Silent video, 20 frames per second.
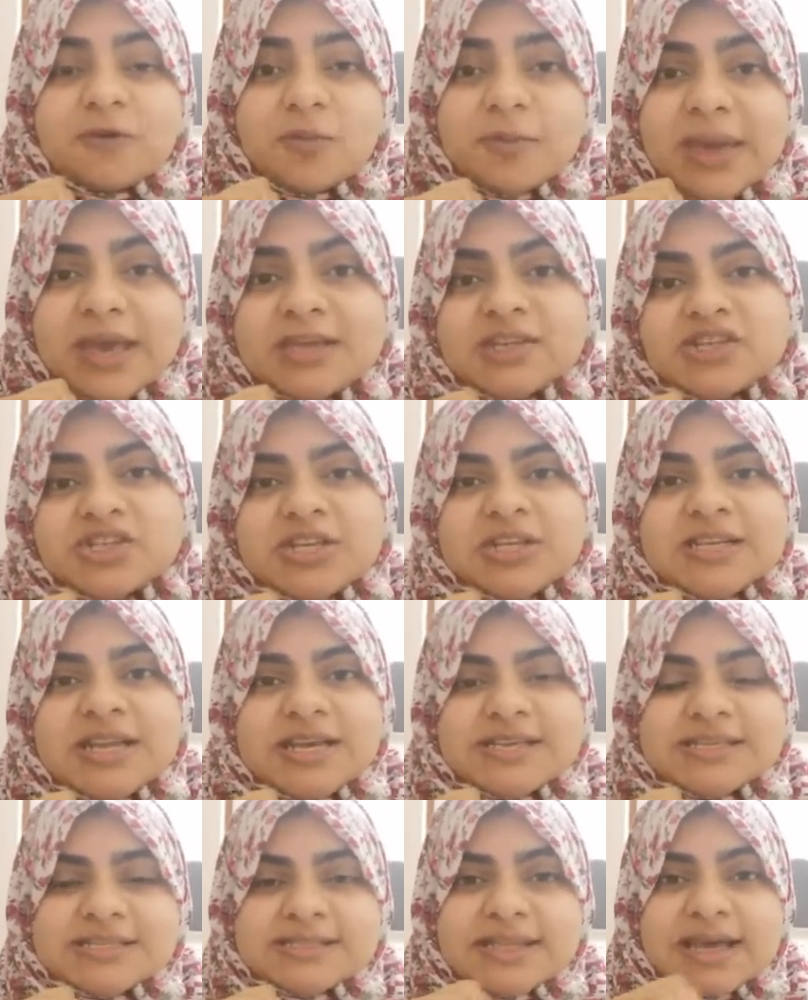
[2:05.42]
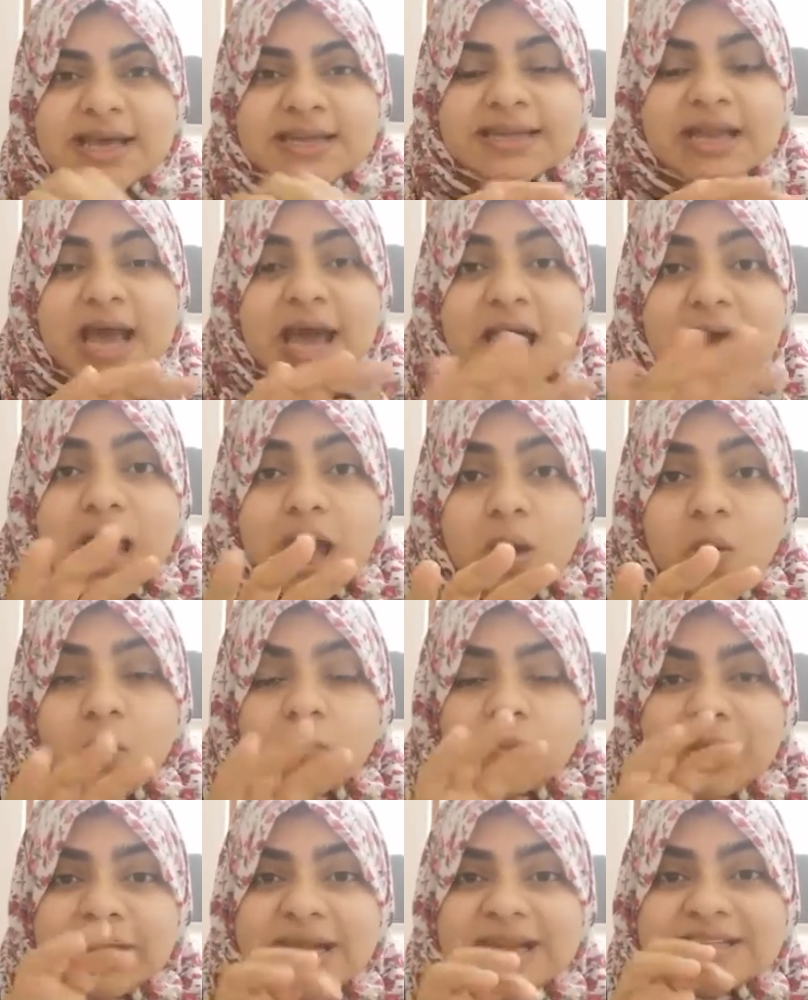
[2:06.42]
formation is that
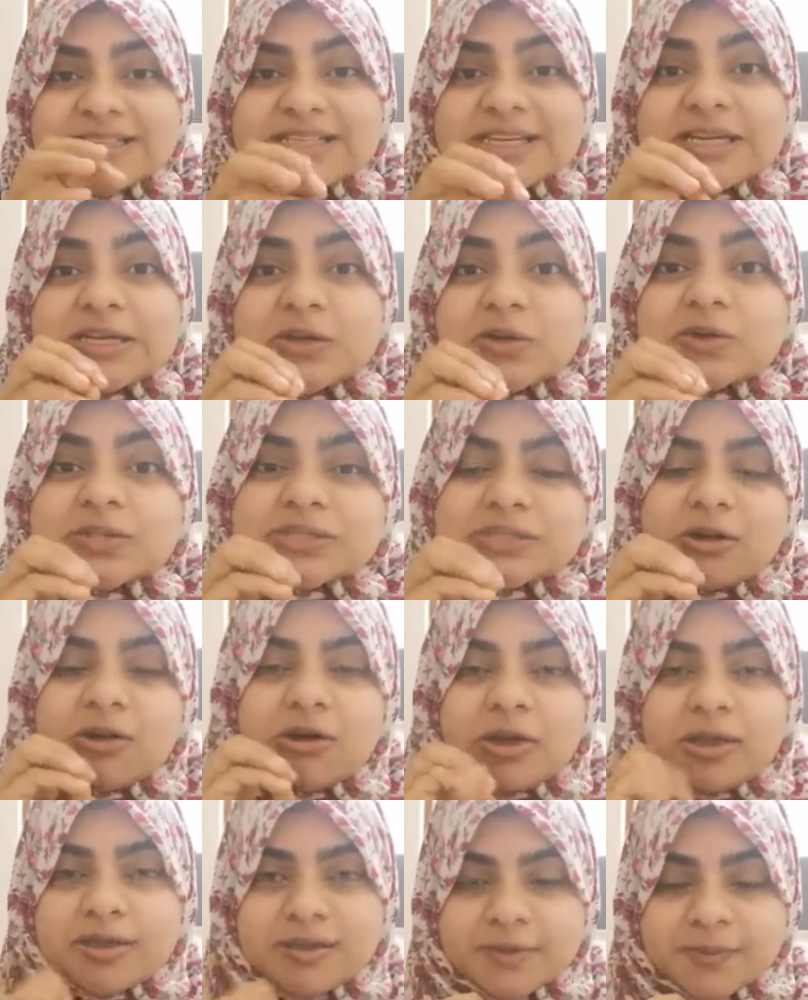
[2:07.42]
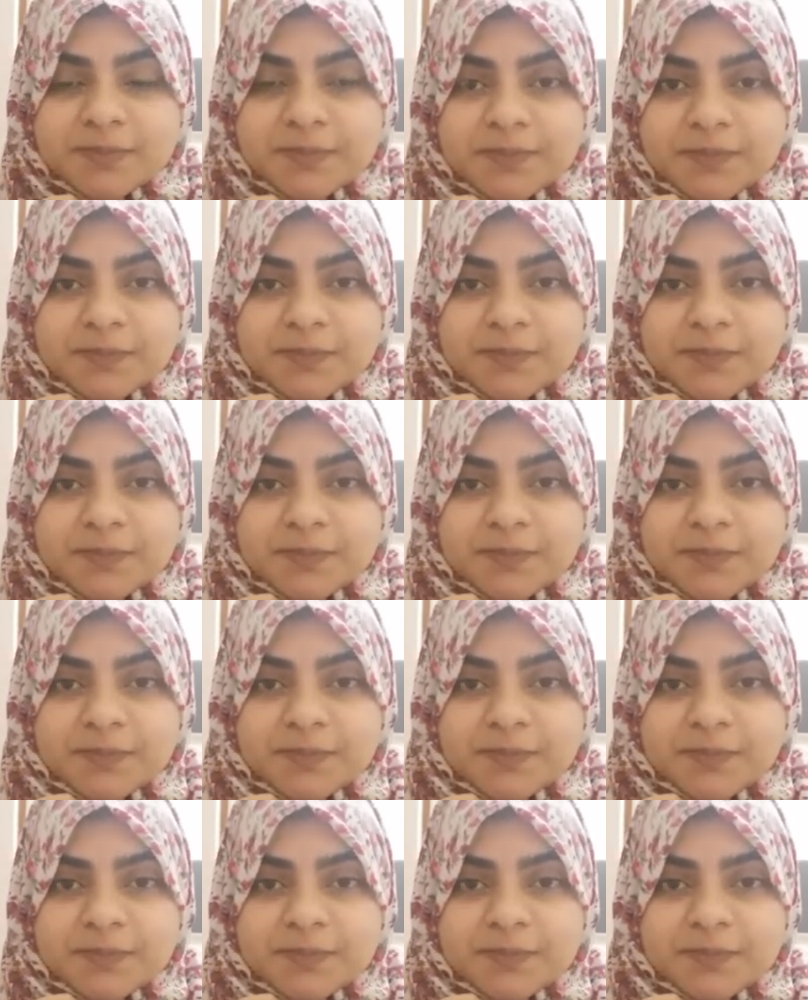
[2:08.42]
how the letter looks like.